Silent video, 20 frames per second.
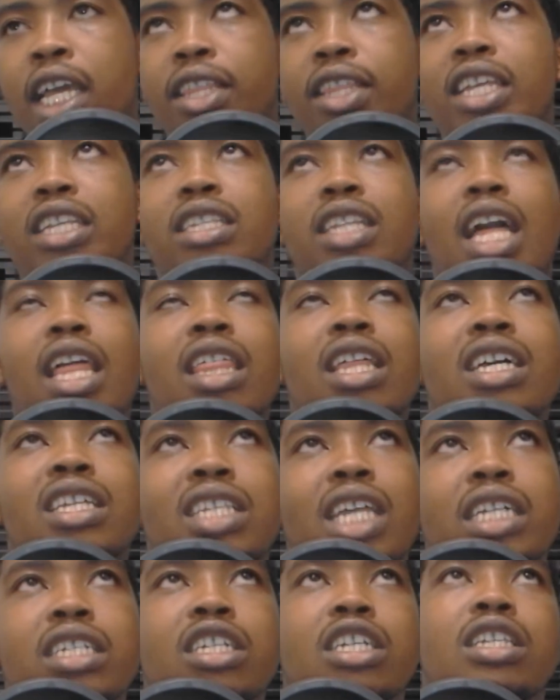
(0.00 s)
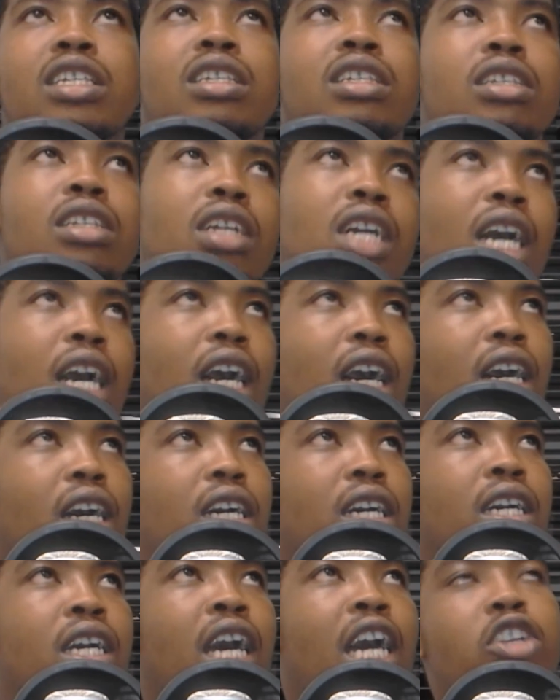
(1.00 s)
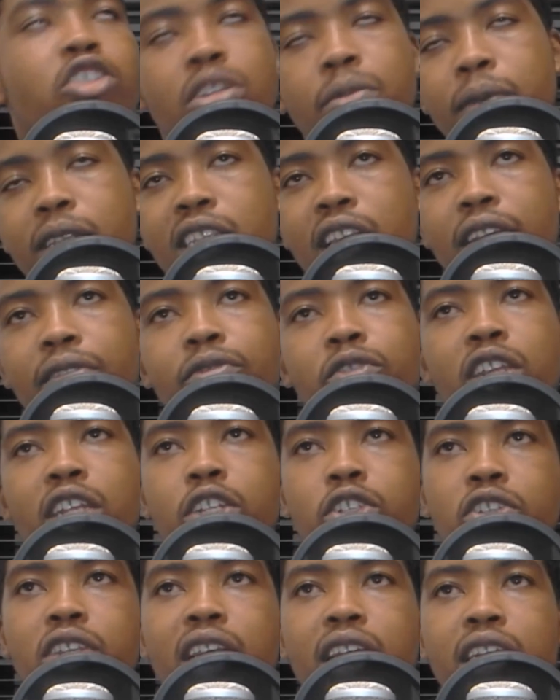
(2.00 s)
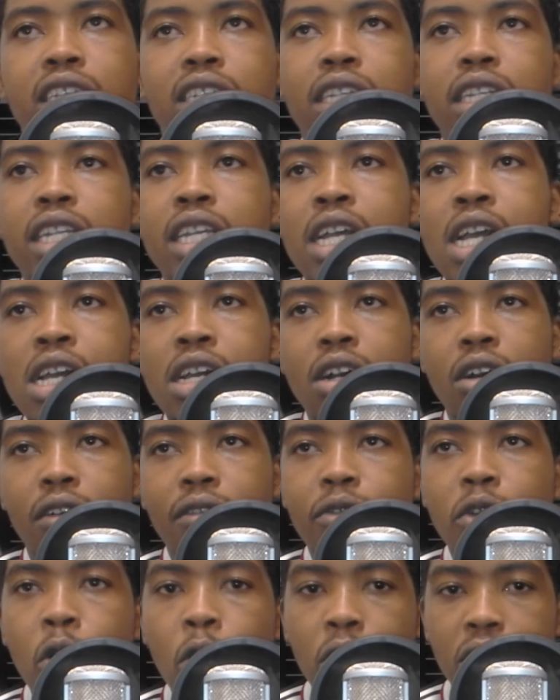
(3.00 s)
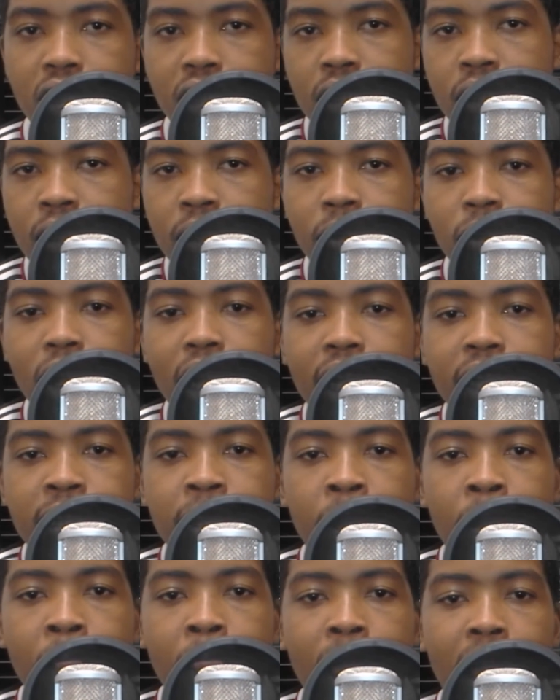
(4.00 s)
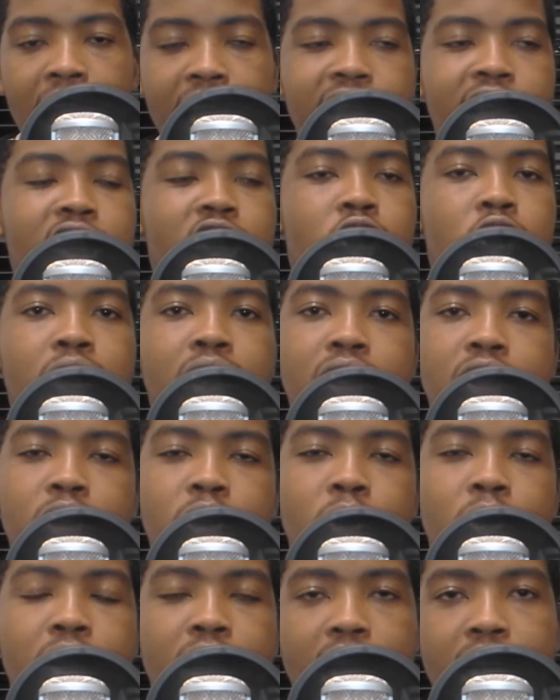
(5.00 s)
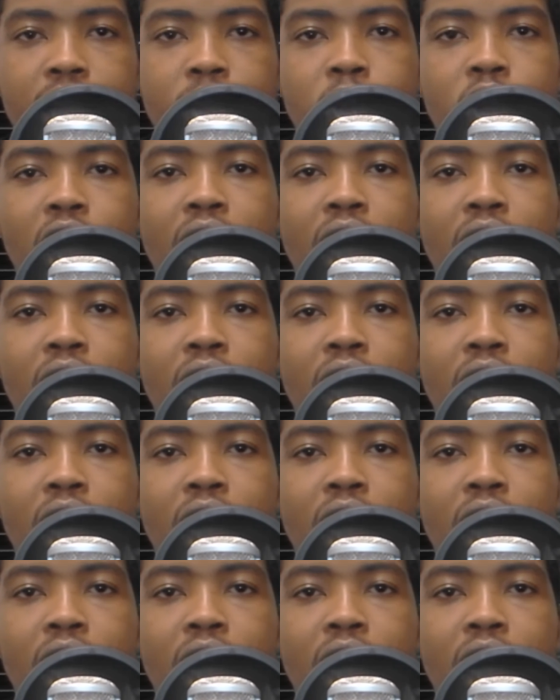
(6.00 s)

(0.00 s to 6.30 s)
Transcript: there's nothing such as 100% free education, of course, right? And the students know that. You